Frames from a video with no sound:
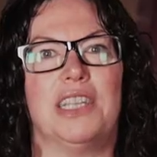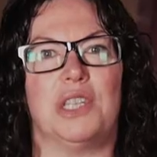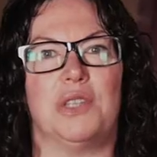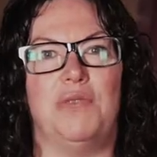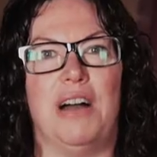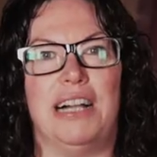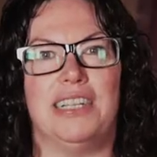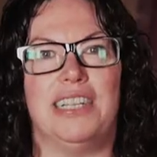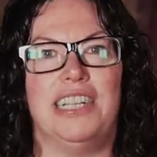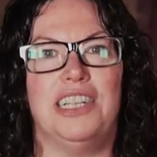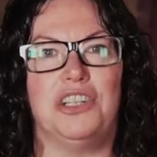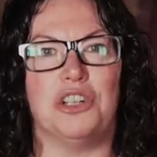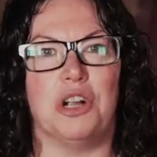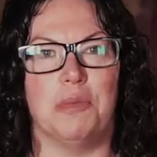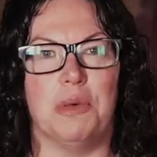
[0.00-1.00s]
this Valdegui,
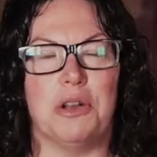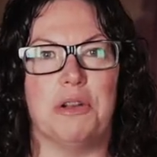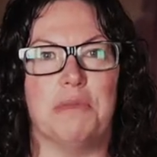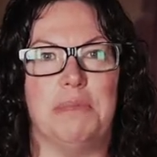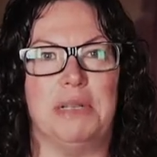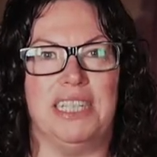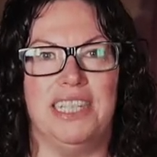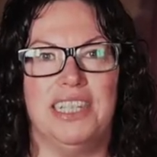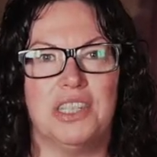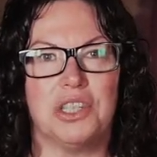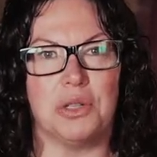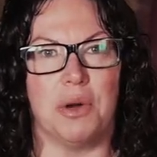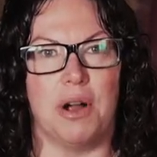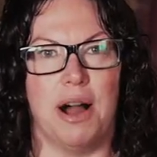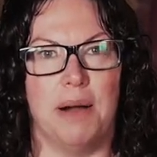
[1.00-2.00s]
Charbonneau, Petit
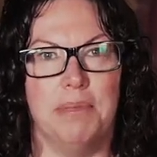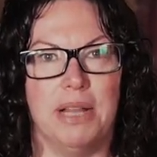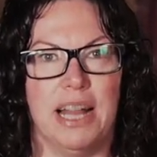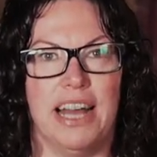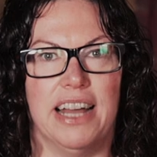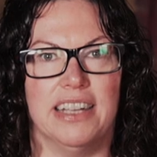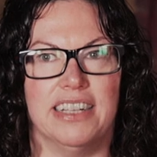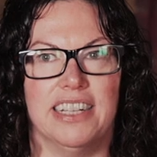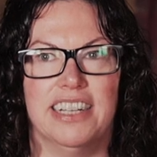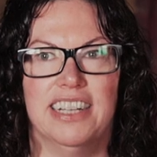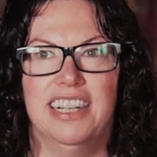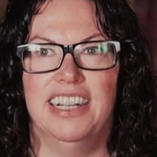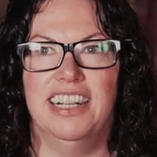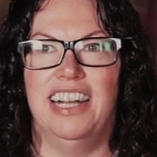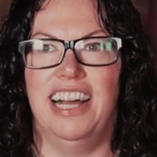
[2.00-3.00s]
Syrah blend,
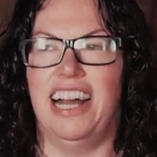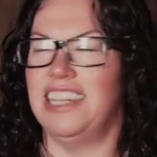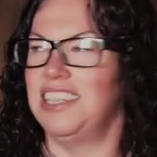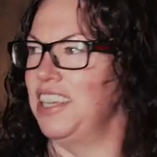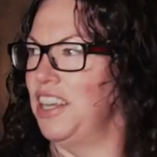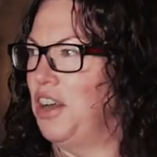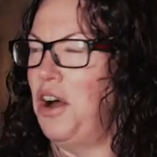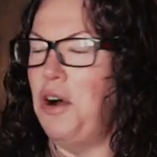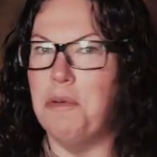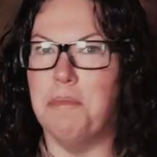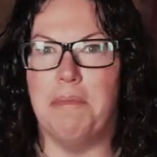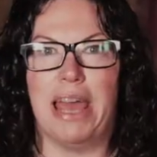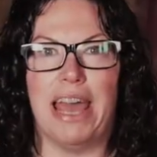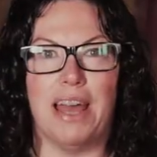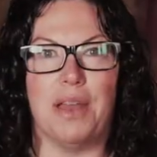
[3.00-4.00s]
I said, oh
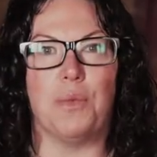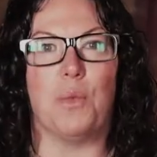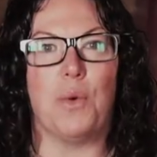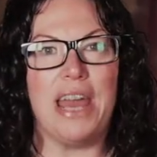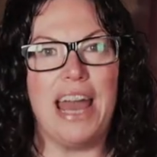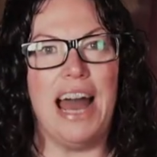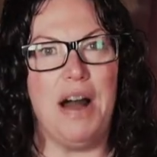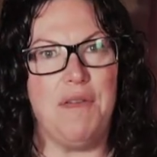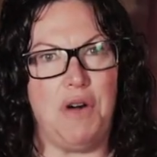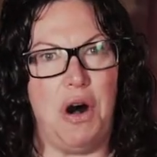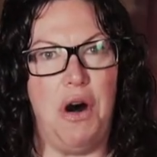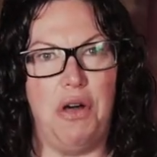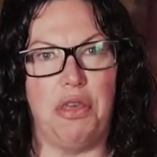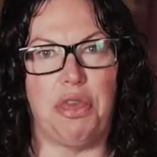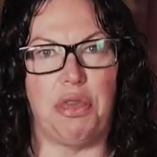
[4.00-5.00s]
man, we have
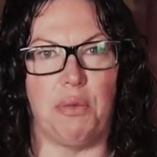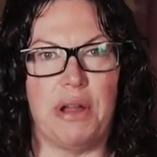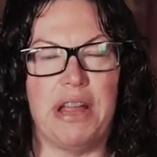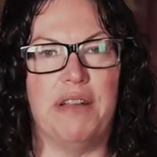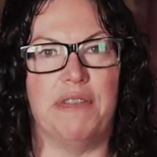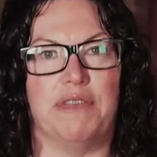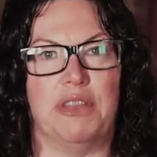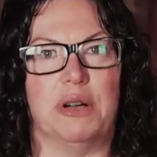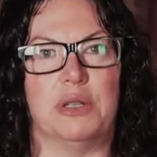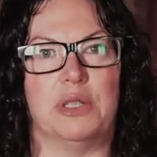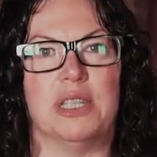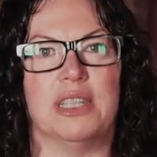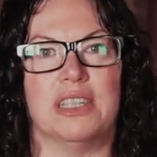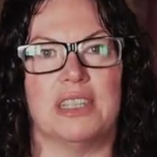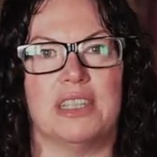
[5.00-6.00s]
all three of those
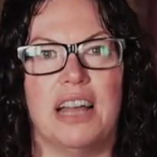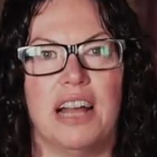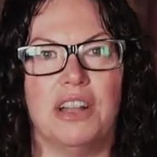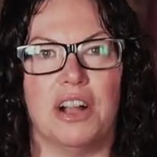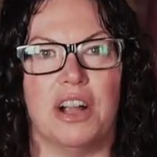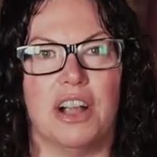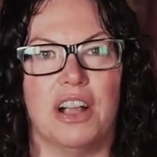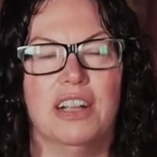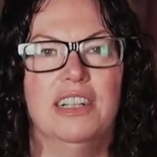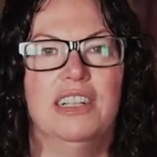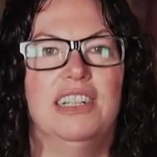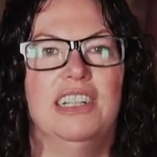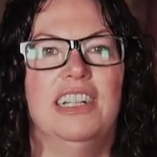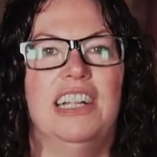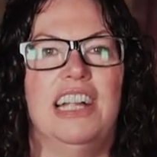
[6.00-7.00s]
in the cellar.
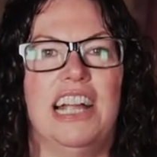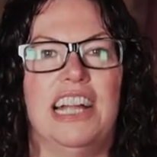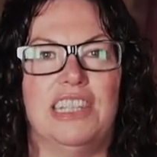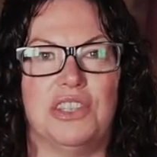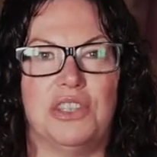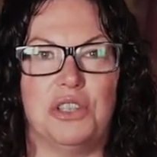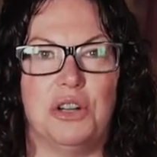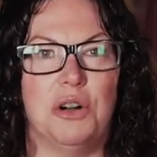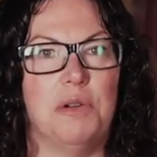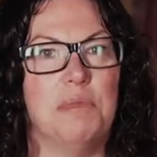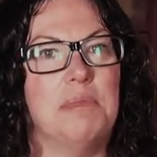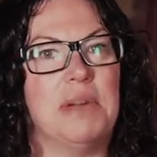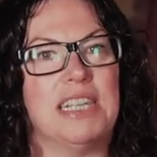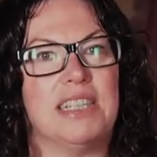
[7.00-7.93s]
And so my